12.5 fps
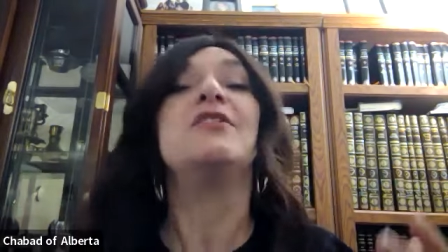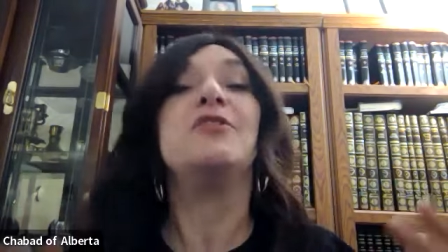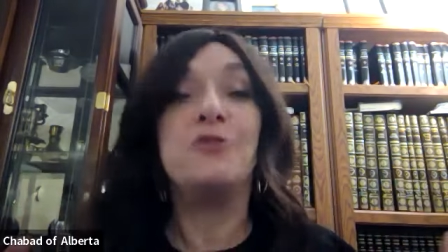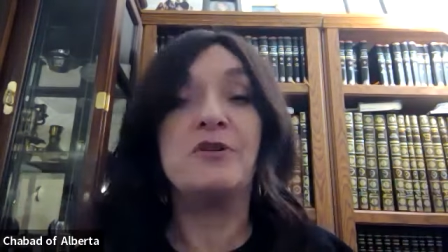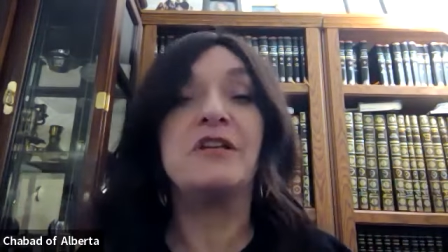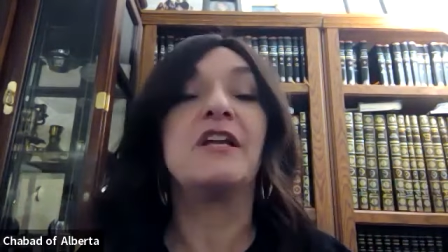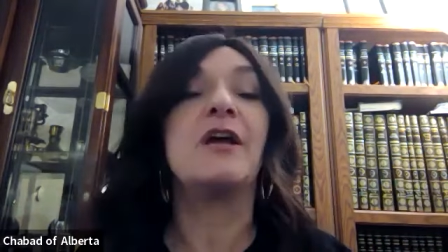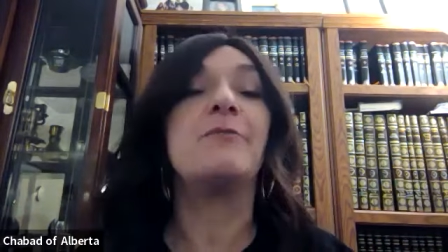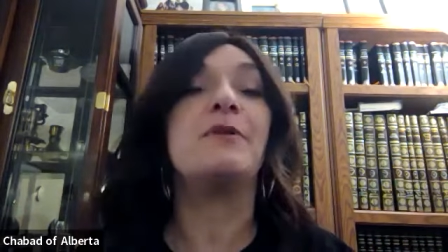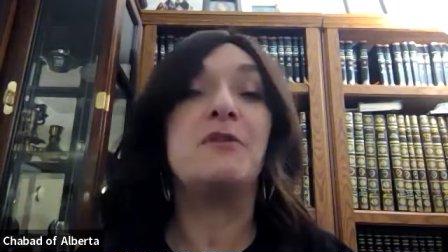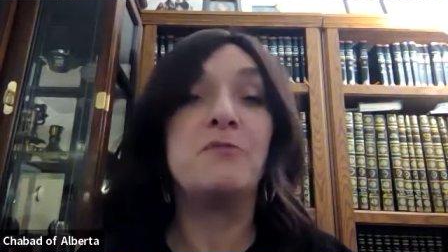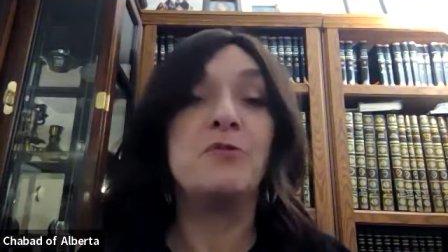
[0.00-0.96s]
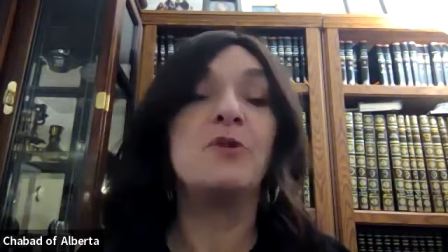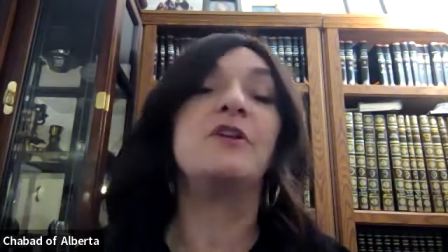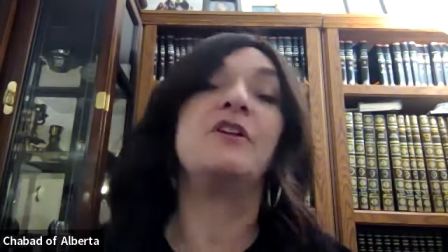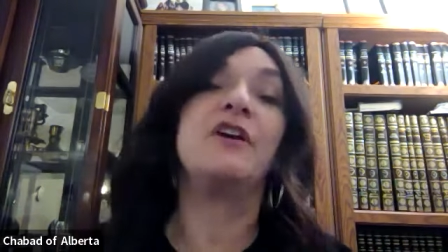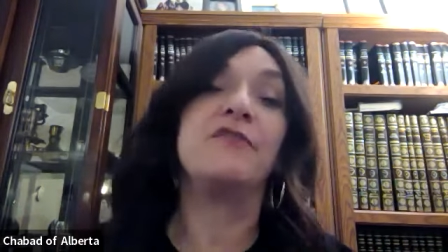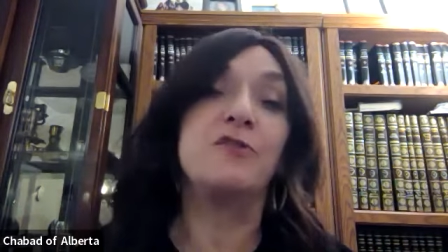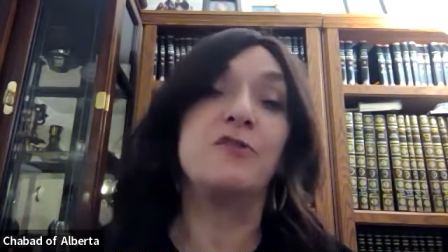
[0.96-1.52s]
No, you get up in the morning,
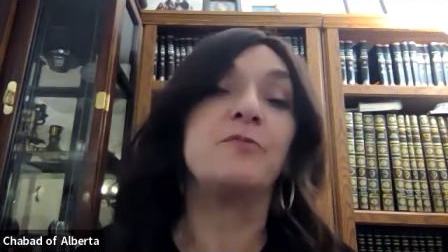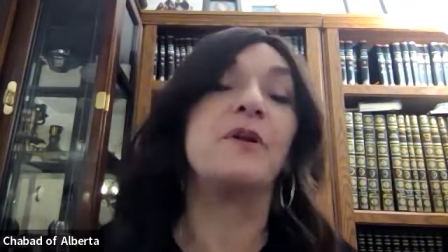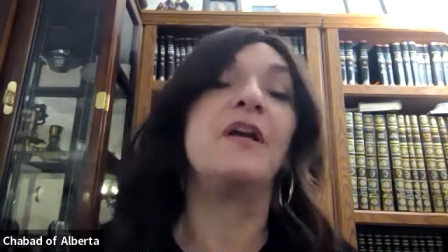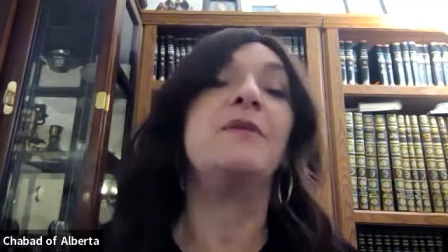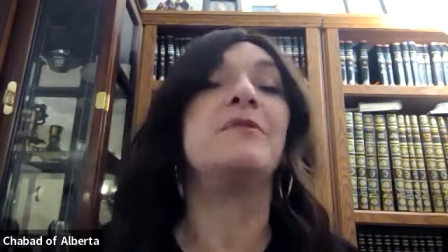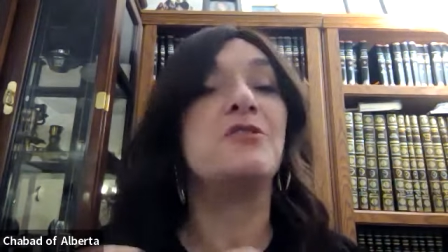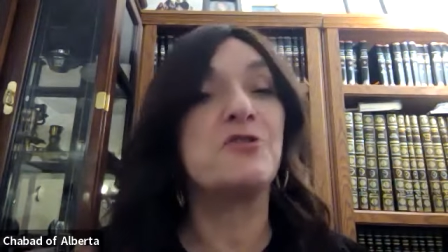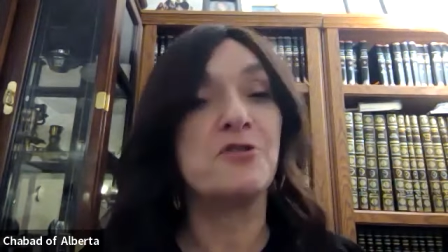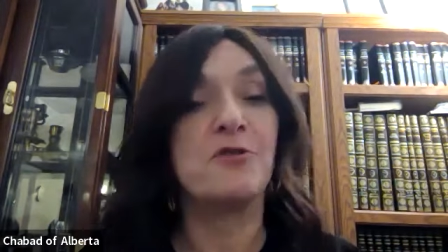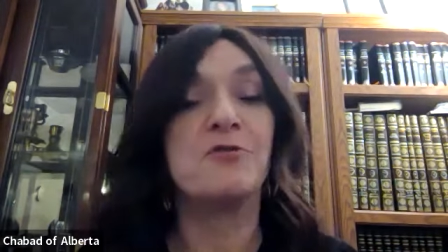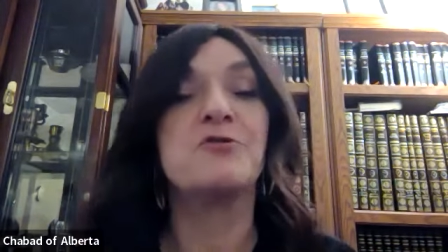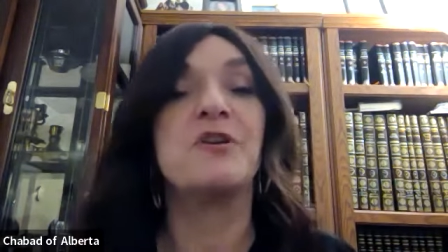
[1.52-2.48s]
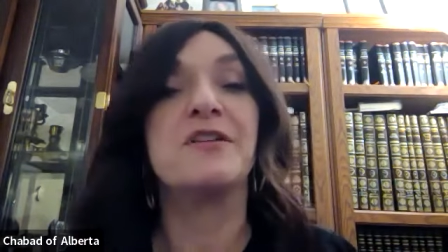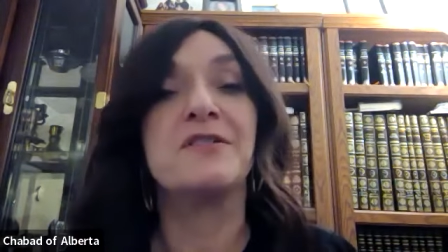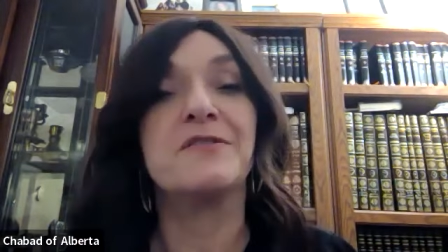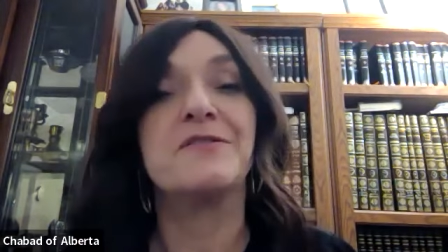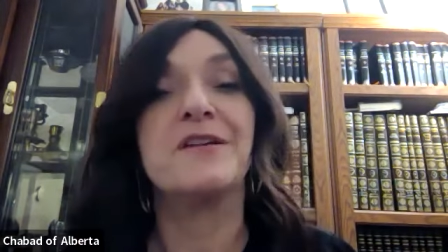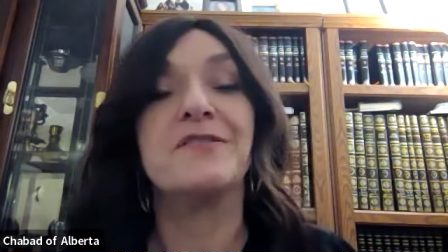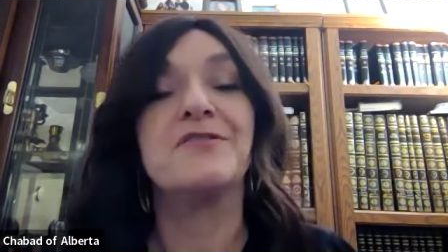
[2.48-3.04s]
you have to pray, but you should also
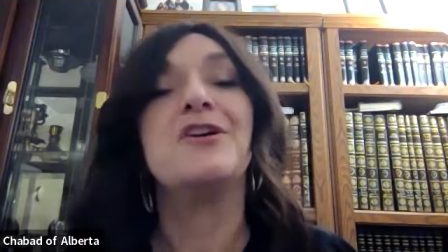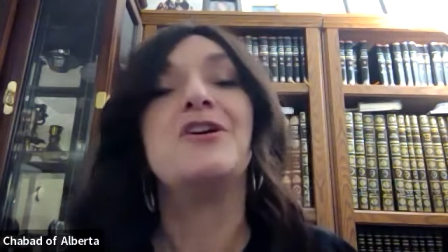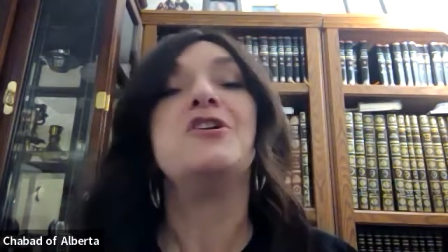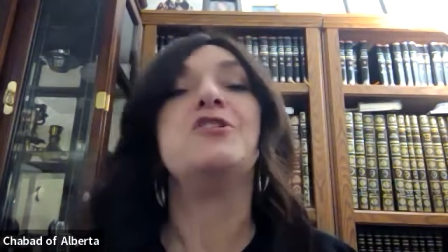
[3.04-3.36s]
exercise.